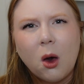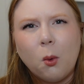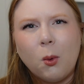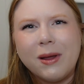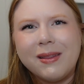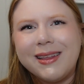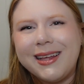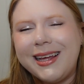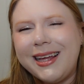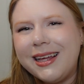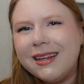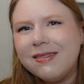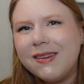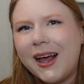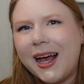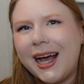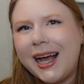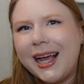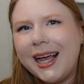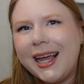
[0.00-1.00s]
with
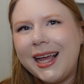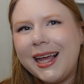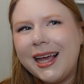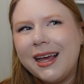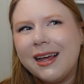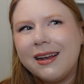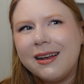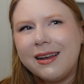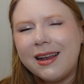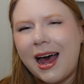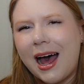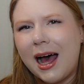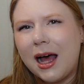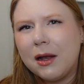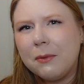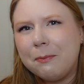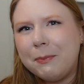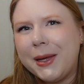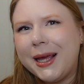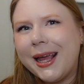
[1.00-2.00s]
Eli
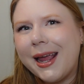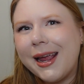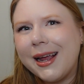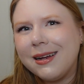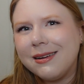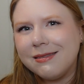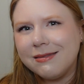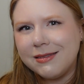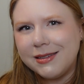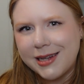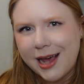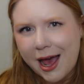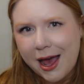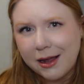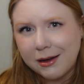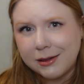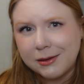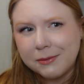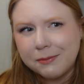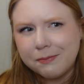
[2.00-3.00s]
not being
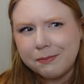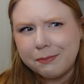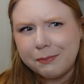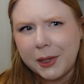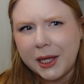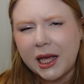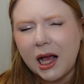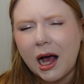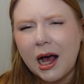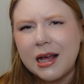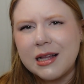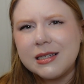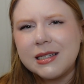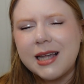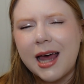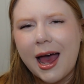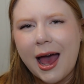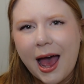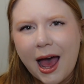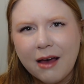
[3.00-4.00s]
dead because
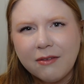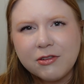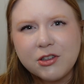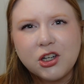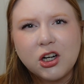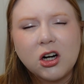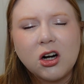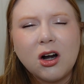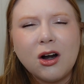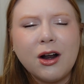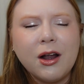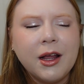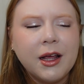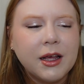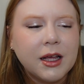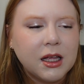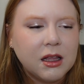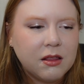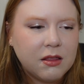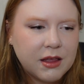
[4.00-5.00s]
after
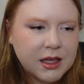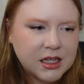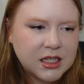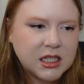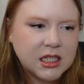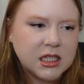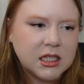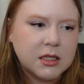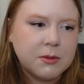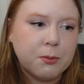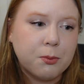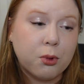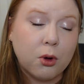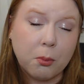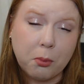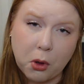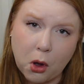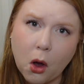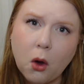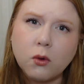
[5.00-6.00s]
this
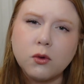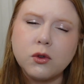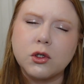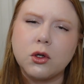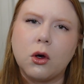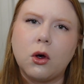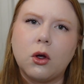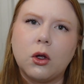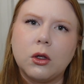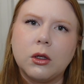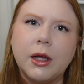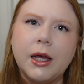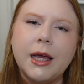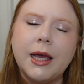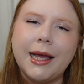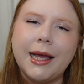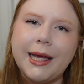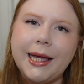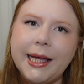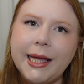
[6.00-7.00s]
proposal,
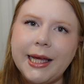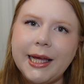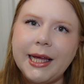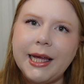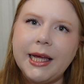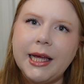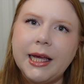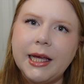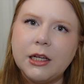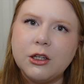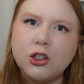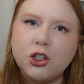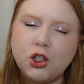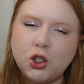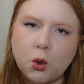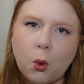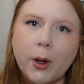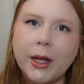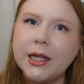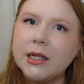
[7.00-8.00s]
he
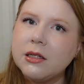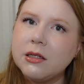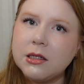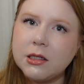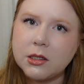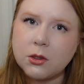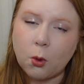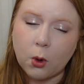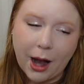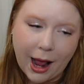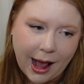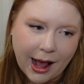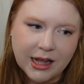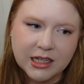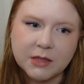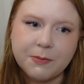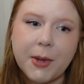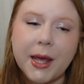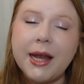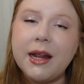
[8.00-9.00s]
joins or
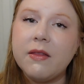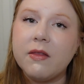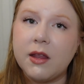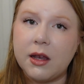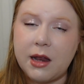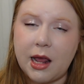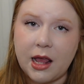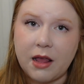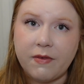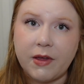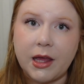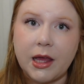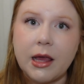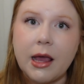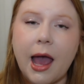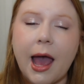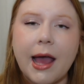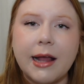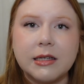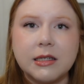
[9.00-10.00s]
has been in the Navy
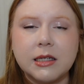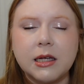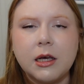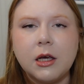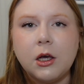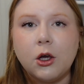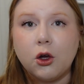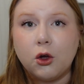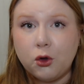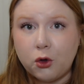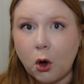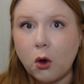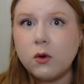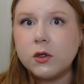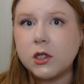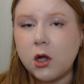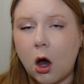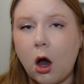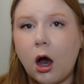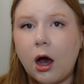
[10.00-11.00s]
and
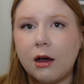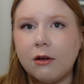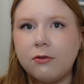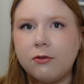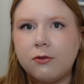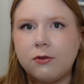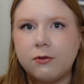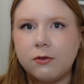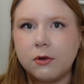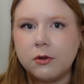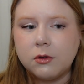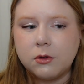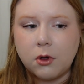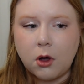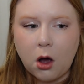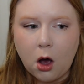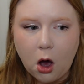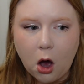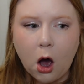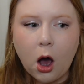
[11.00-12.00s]
goes off
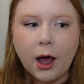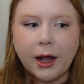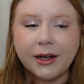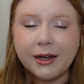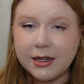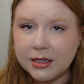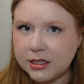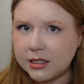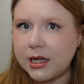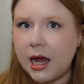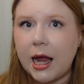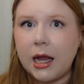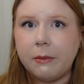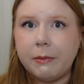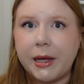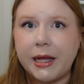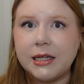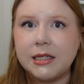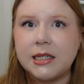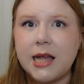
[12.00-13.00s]
on an
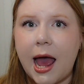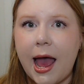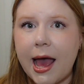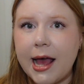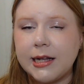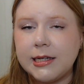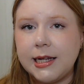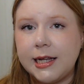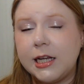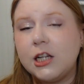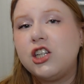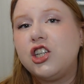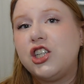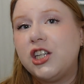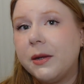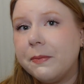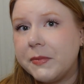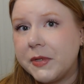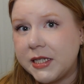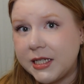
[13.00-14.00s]
assignment and his
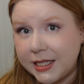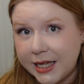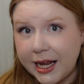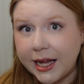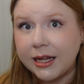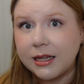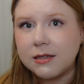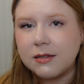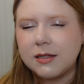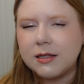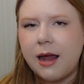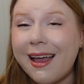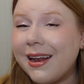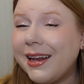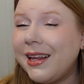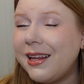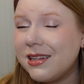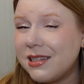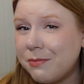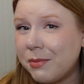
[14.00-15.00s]
ship sinks and
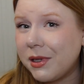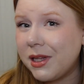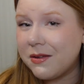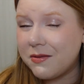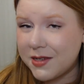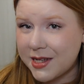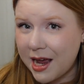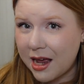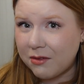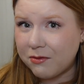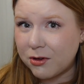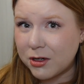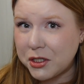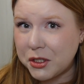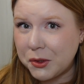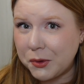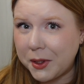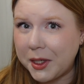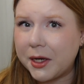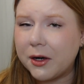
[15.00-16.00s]
he is believed dead for
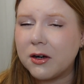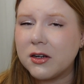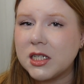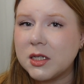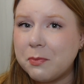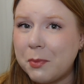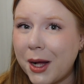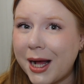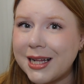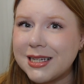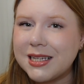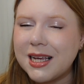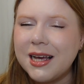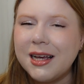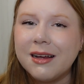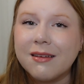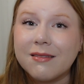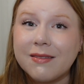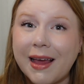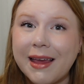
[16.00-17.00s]
two years but
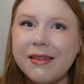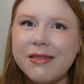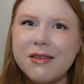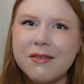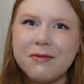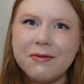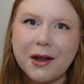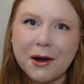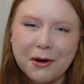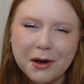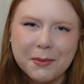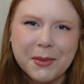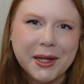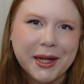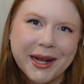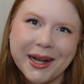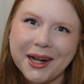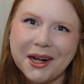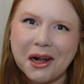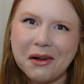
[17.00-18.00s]
like the very
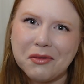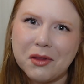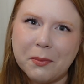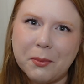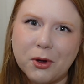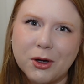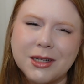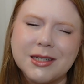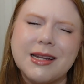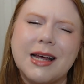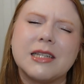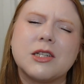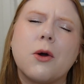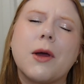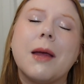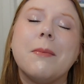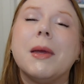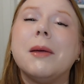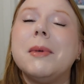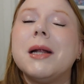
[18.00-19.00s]
beginning of the book says
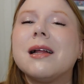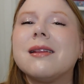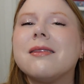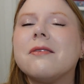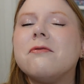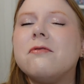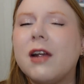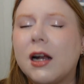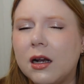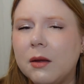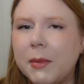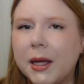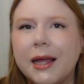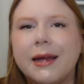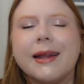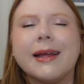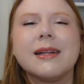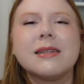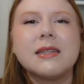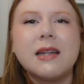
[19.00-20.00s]
okay maybe not the very
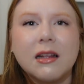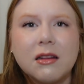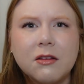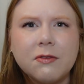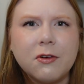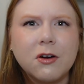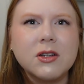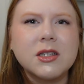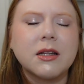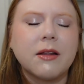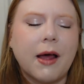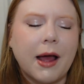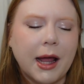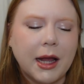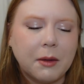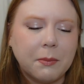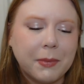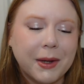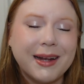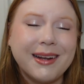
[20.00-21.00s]
beginning it's not the first
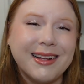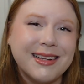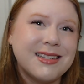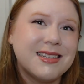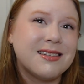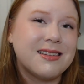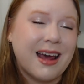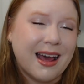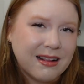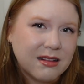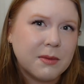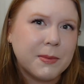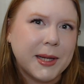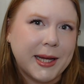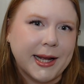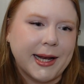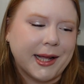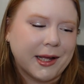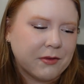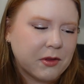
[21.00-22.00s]
line but it's at the
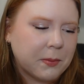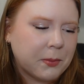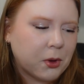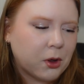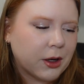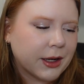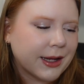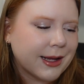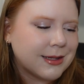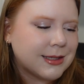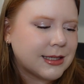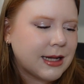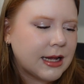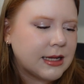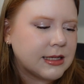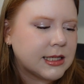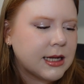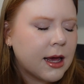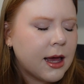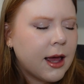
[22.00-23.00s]
beginning of the book it
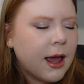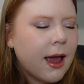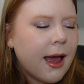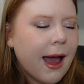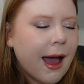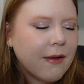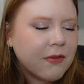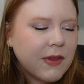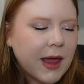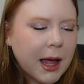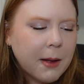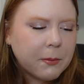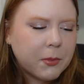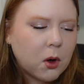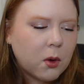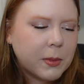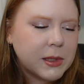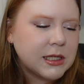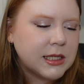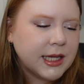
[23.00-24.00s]
says at that
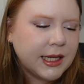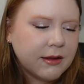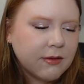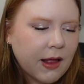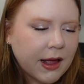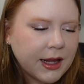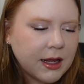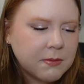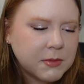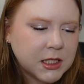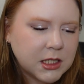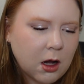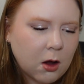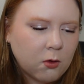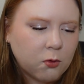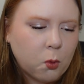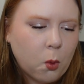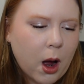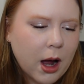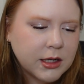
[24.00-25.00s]
moment, Eli
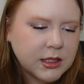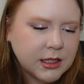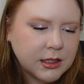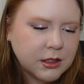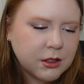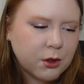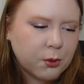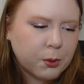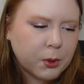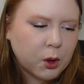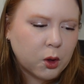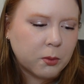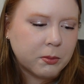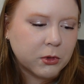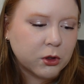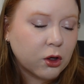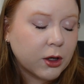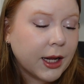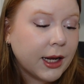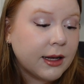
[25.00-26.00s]
himself walked into the room
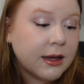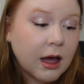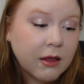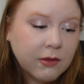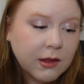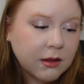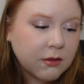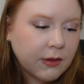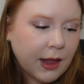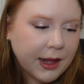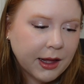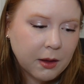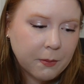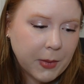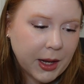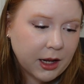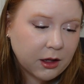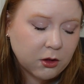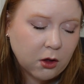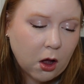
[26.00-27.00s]
looking nothing like a
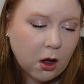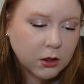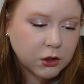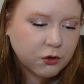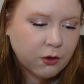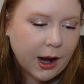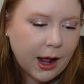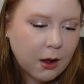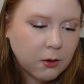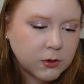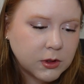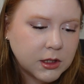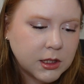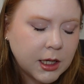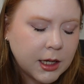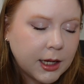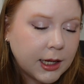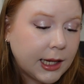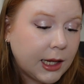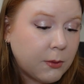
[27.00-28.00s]
man long drowned.
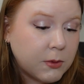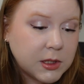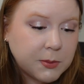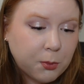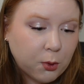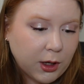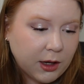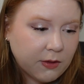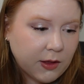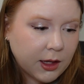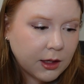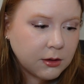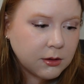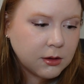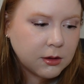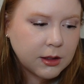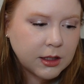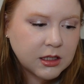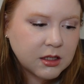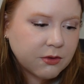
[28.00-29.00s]
He was breathing,
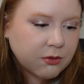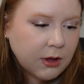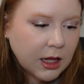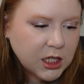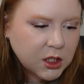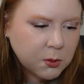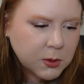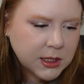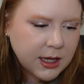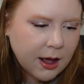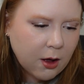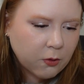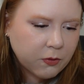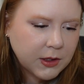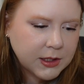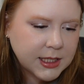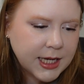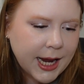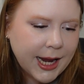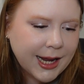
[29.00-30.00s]
his flesh was a
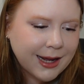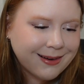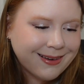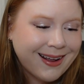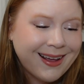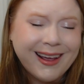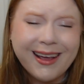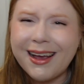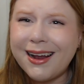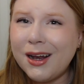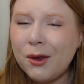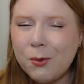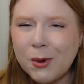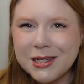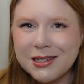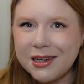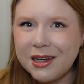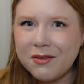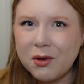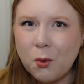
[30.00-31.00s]
healthy tan, and he
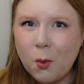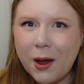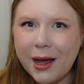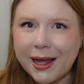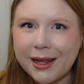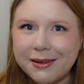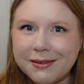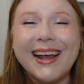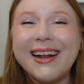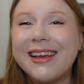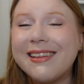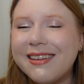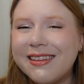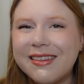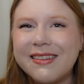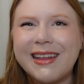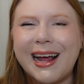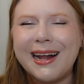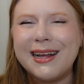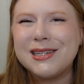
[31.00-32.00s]
wasn't even wet. And I think
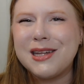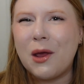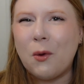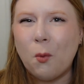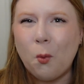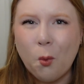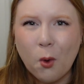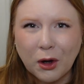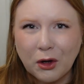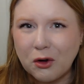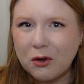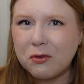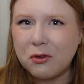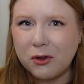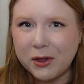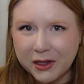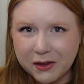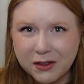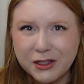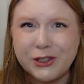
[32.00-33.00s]
that that is a wonderful
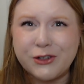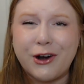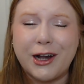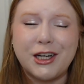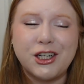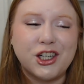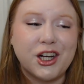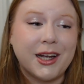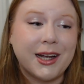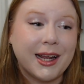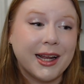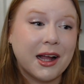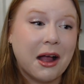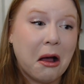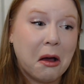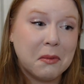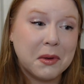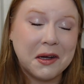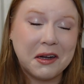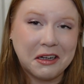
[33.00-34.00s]
illustration in
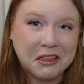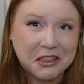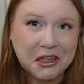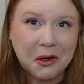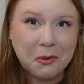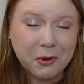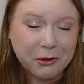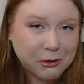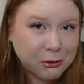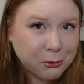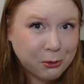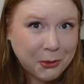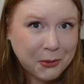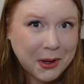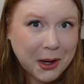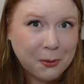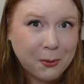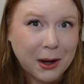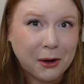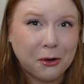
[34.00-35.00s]
combination with the quote
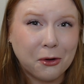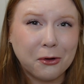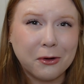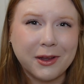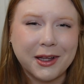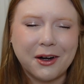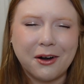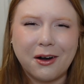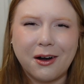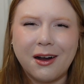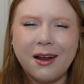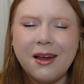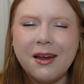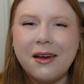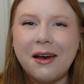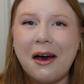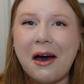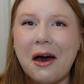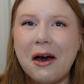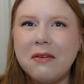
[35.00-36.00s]
I read earlier
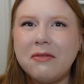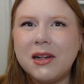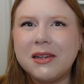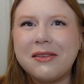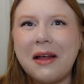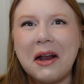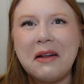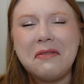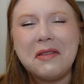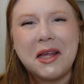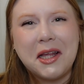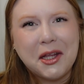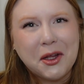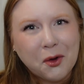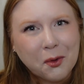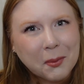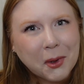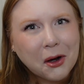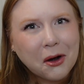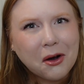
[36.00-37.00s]
of a lot of the
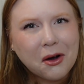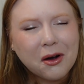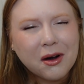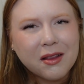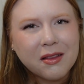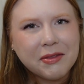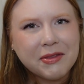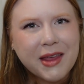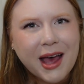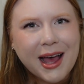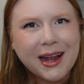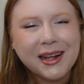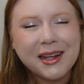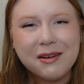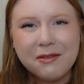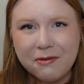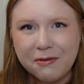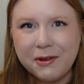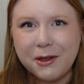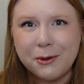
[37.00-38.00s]
humor that
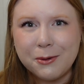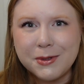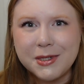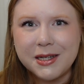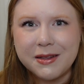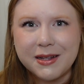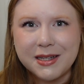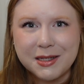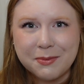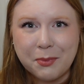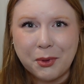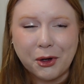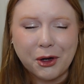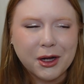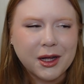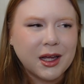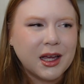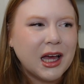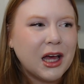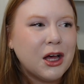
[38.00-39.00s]
infused this
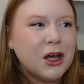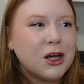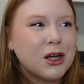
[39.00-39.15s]
book.